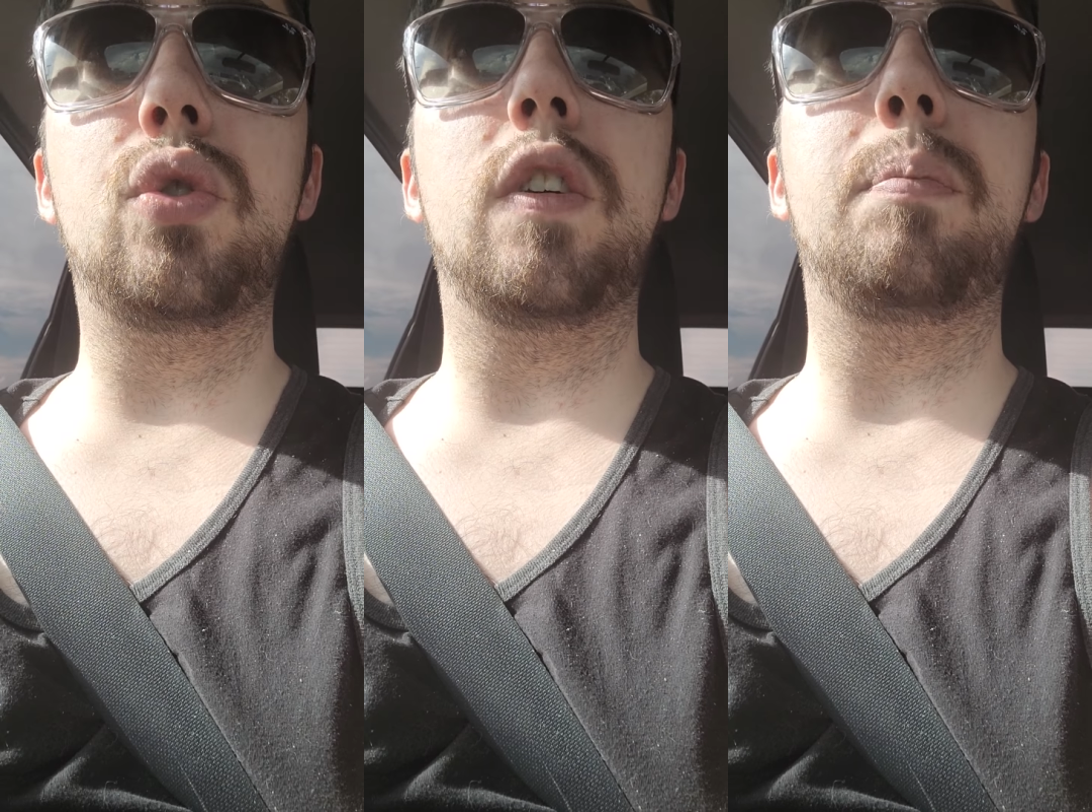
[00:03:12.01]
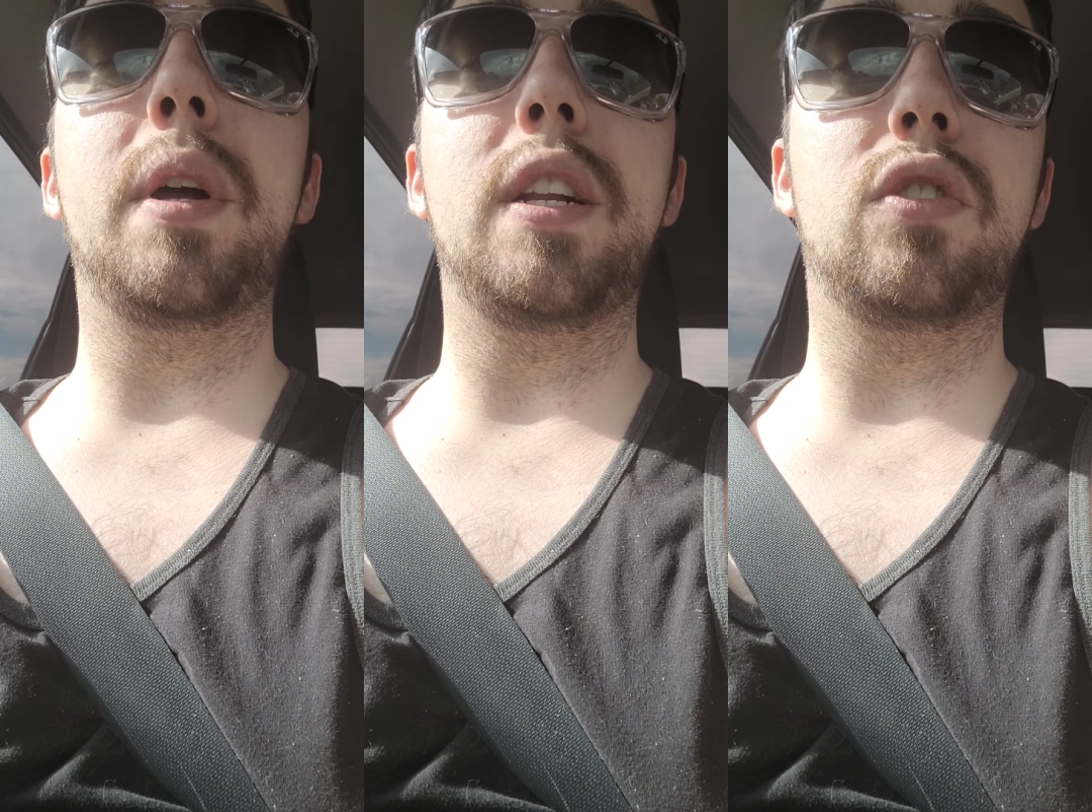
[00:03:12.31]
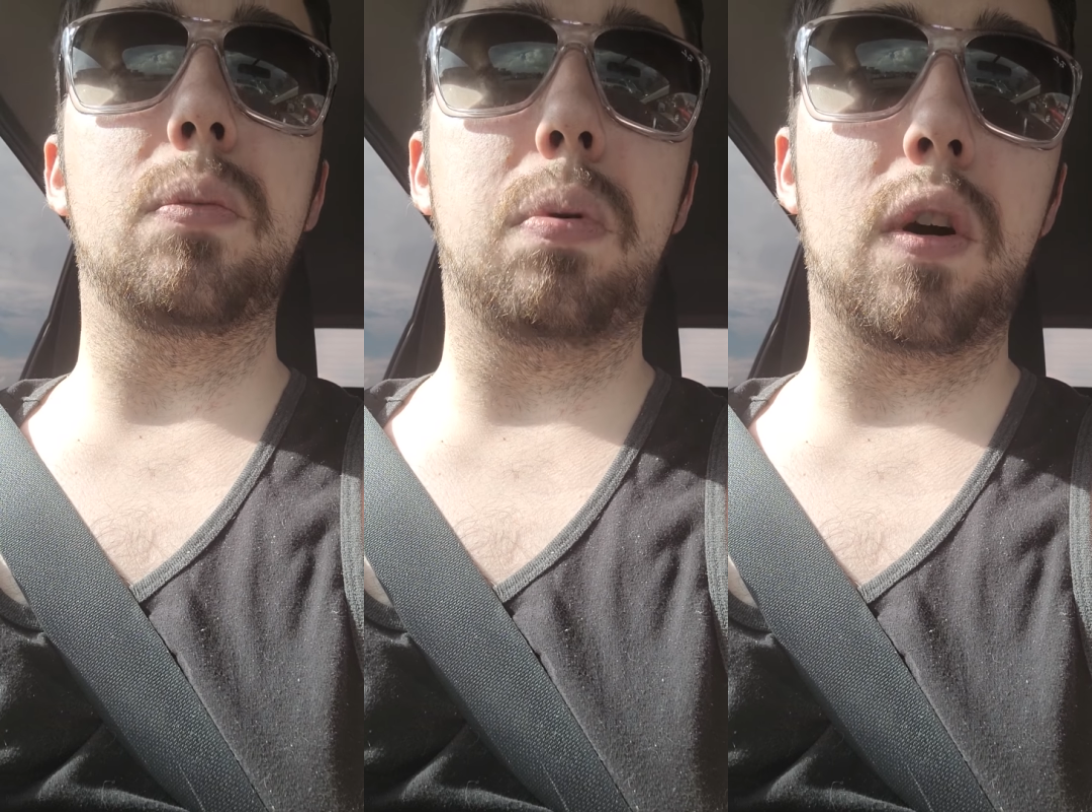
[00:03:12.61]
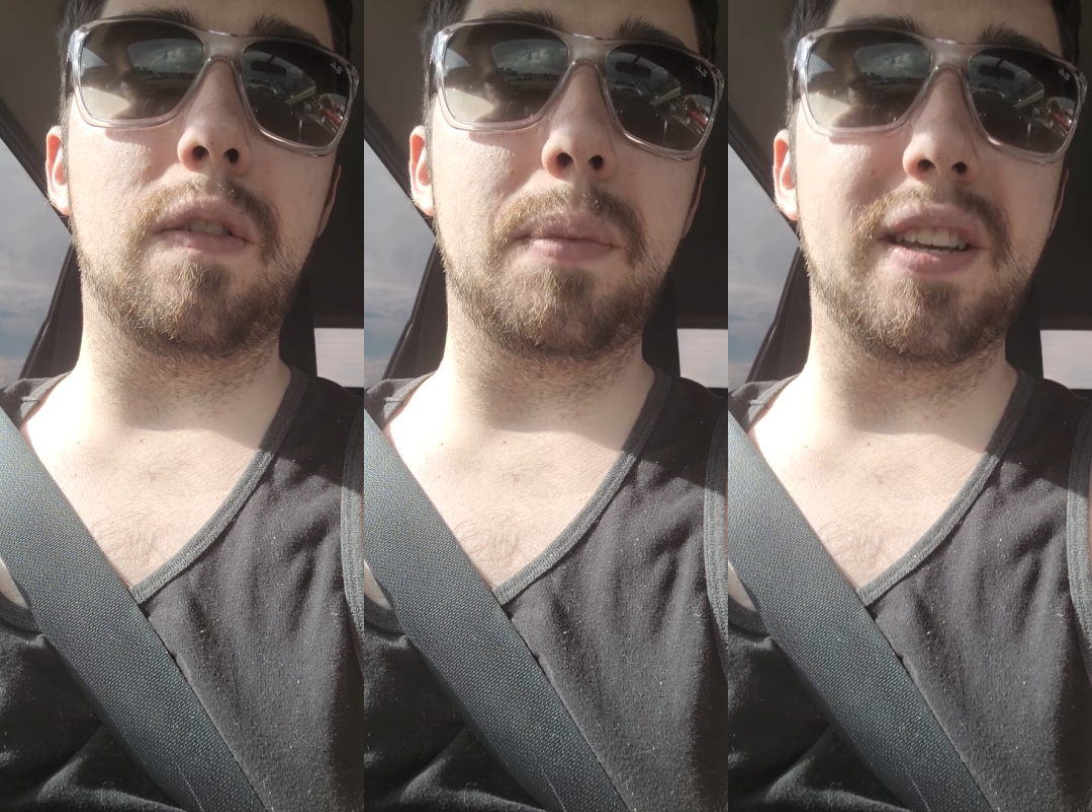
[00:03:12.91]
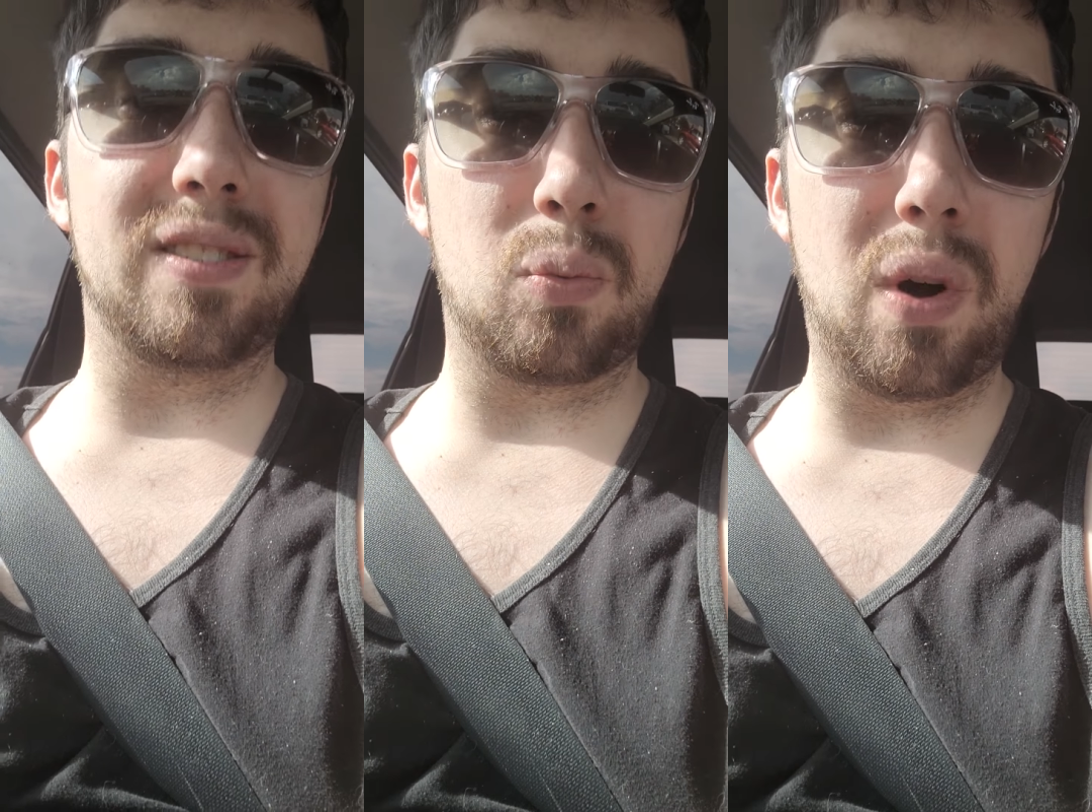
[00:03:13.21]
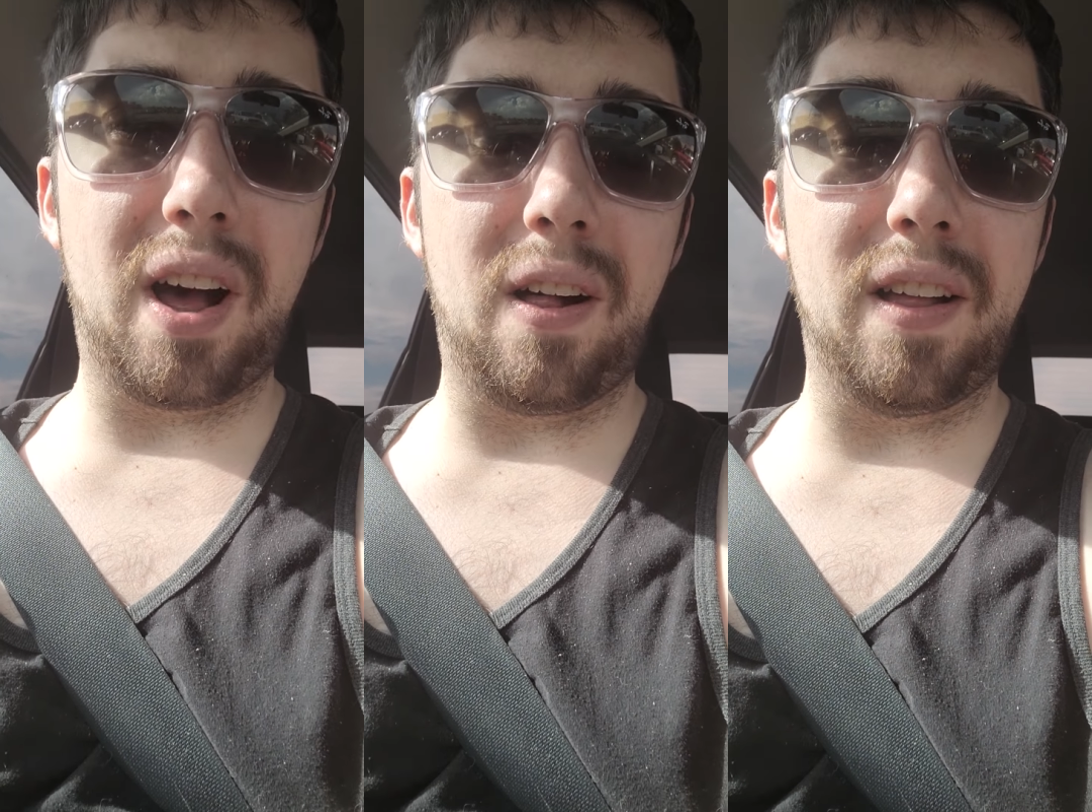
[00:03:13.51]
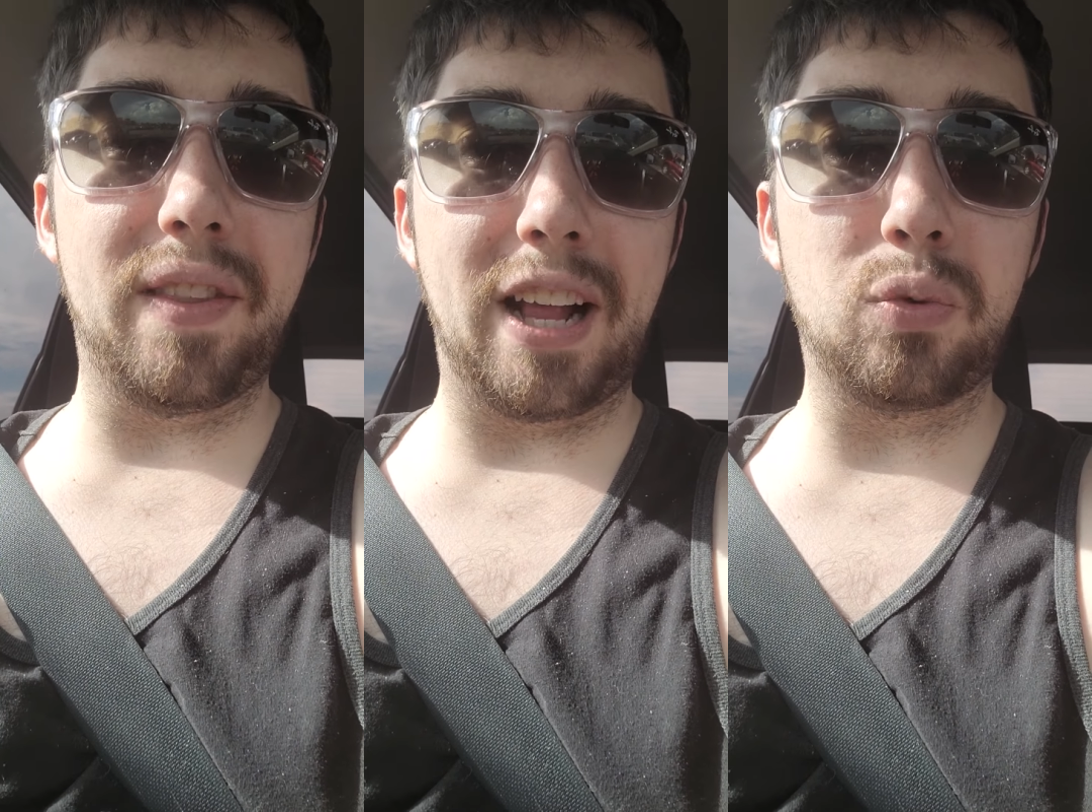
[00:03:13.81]
who have been in support of me as well.
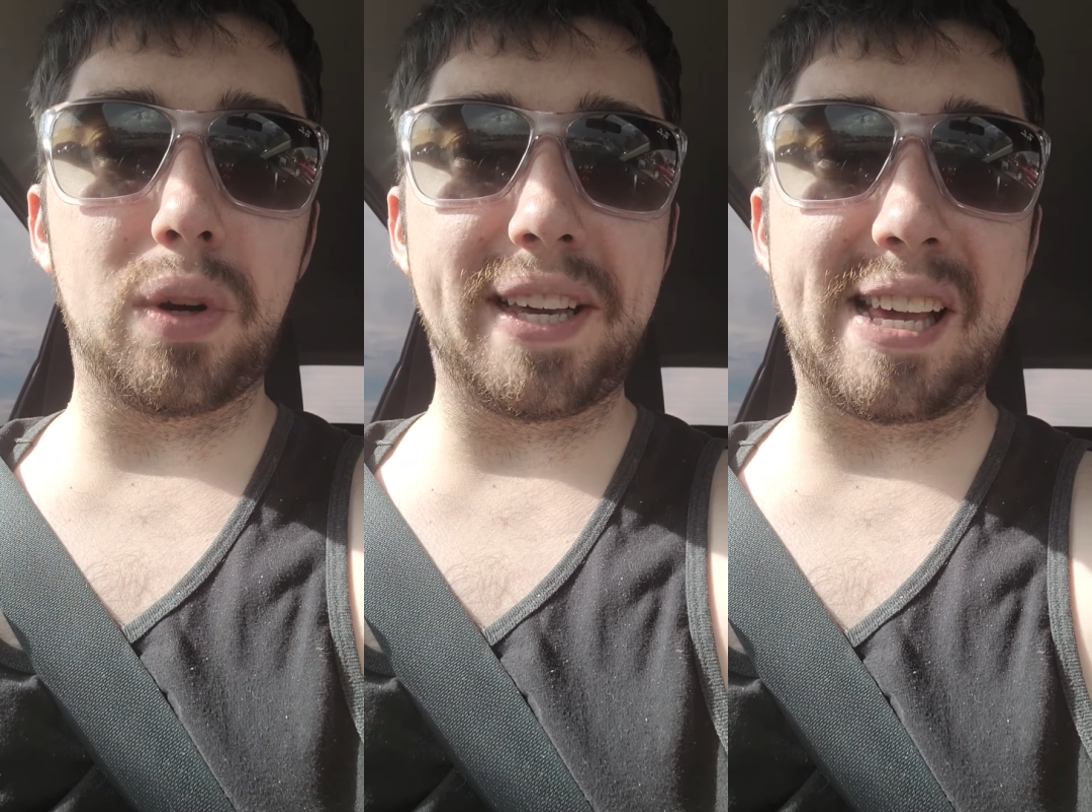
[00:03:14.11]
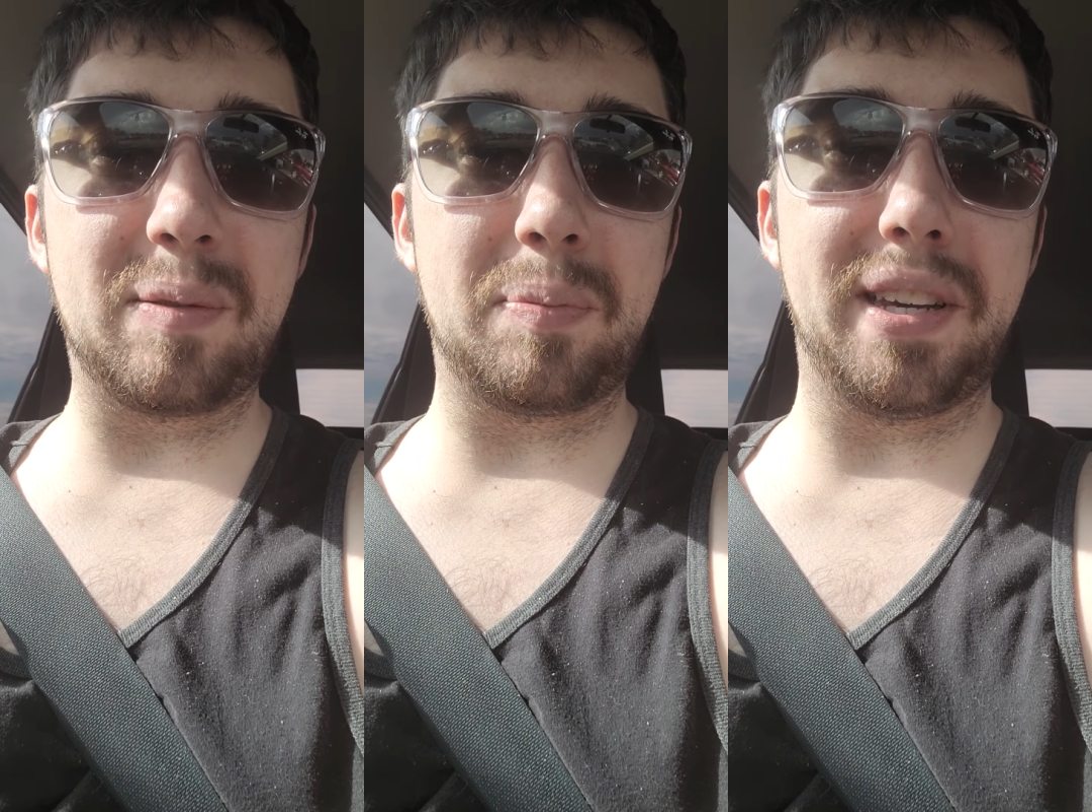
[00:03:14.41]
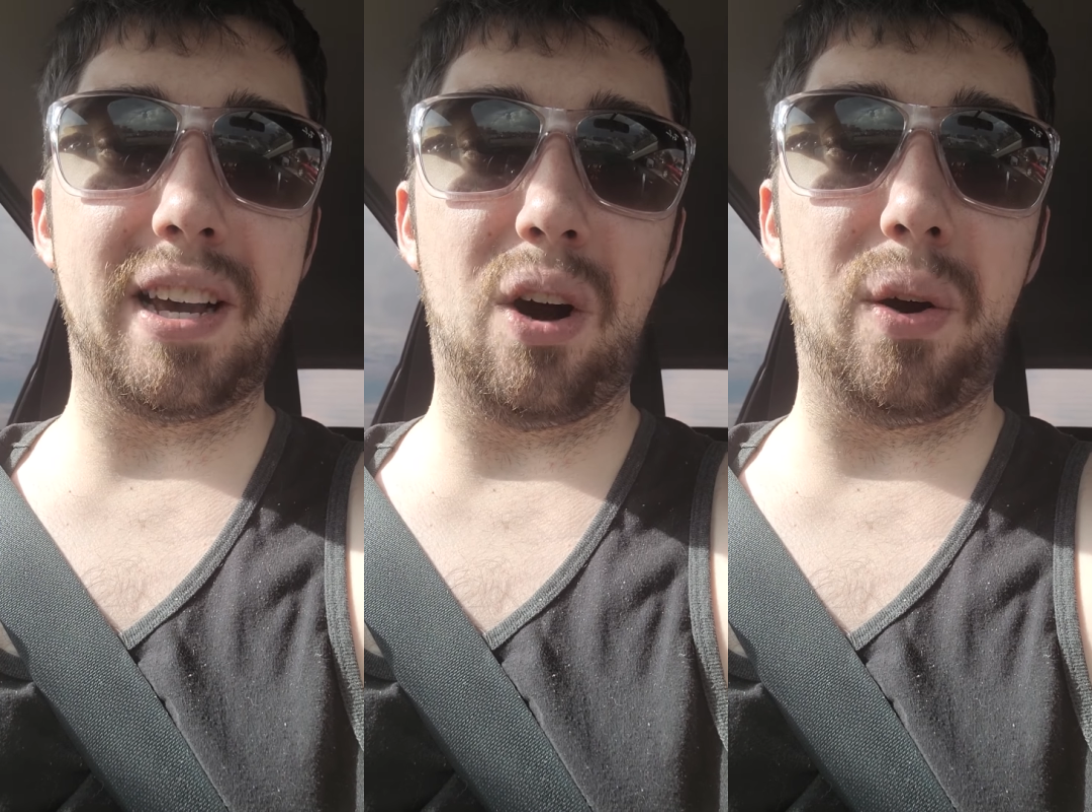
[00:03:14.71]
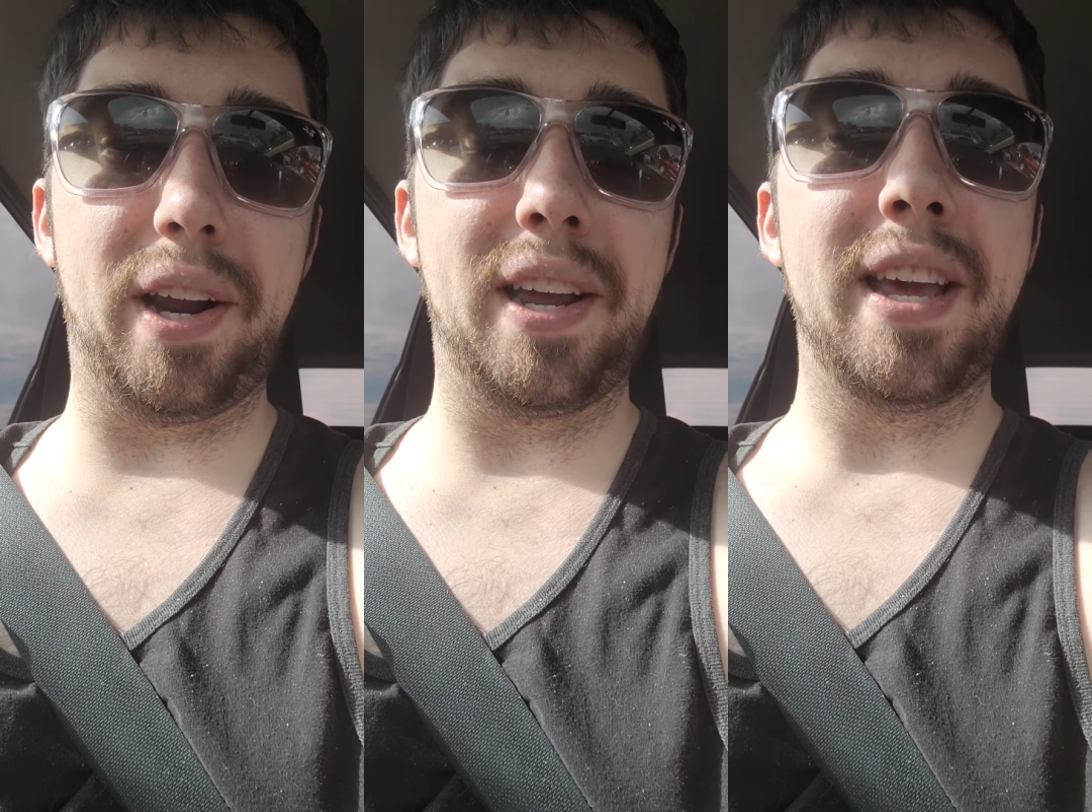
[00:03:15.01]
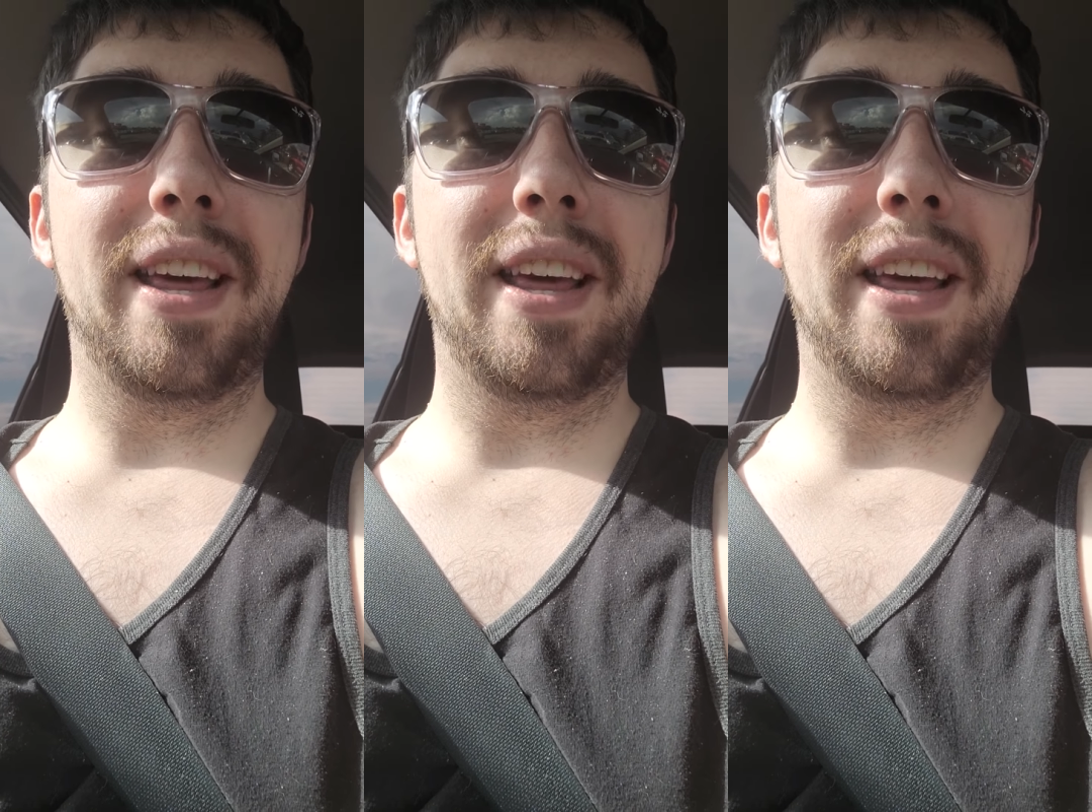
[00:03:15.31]
And that's what keeps me going.